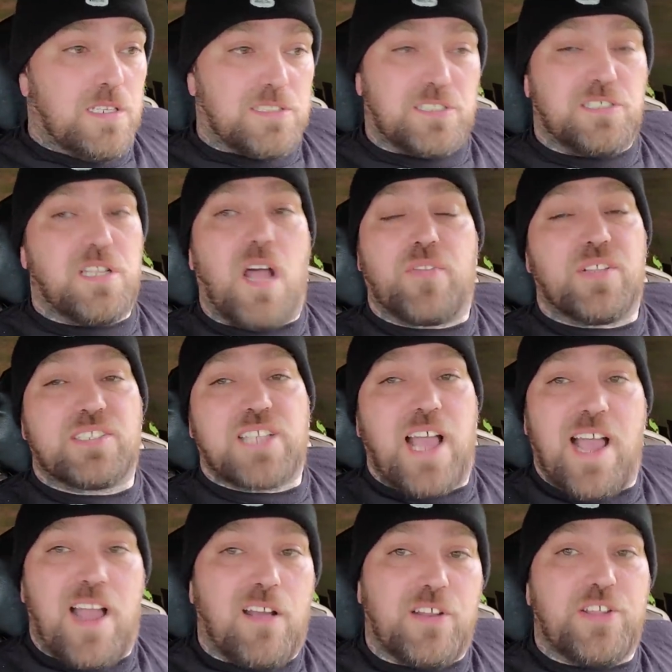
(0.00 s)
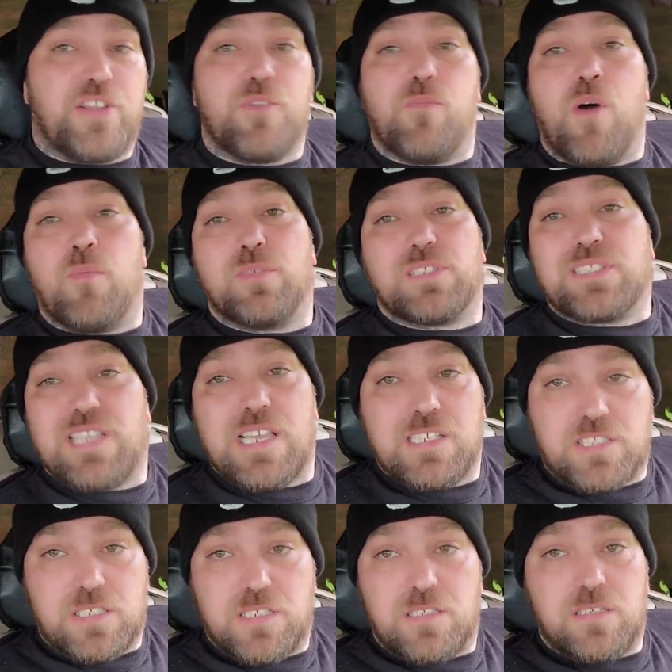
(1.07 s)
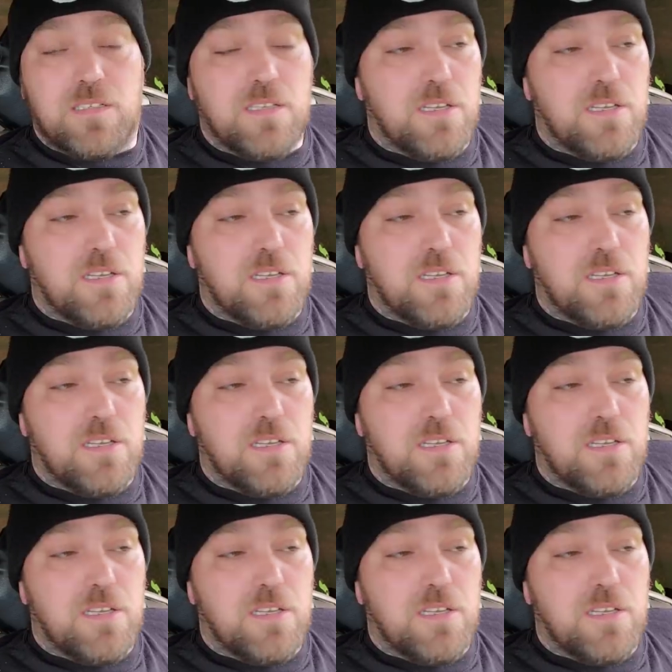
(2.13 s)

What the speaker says: This is not the tile in your mama's kitchen.